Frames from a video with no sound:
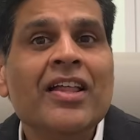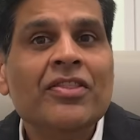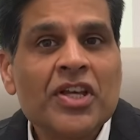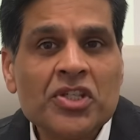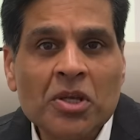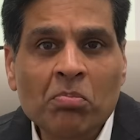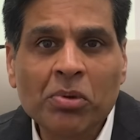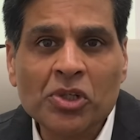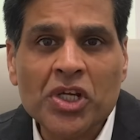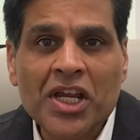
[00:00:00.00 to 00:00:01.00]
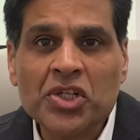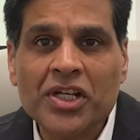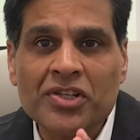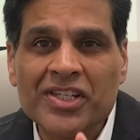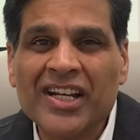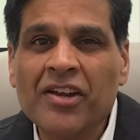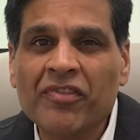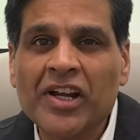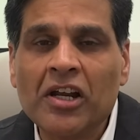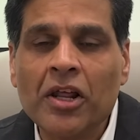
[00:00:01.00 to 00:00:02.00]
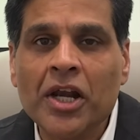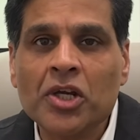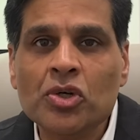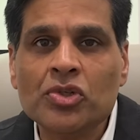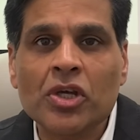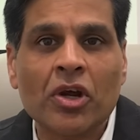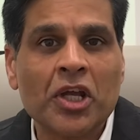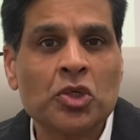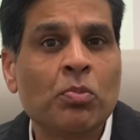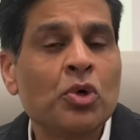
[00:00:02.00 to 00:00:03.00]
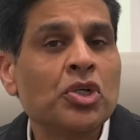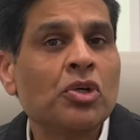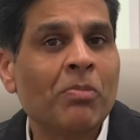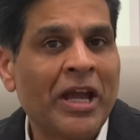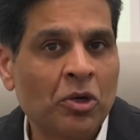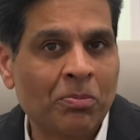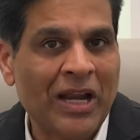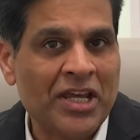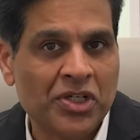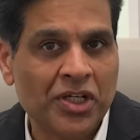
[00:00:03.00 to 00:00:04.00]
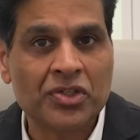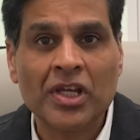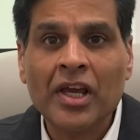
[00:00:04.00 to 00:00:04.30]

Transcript: This simple change can significantly reduce your exposure to microplastics.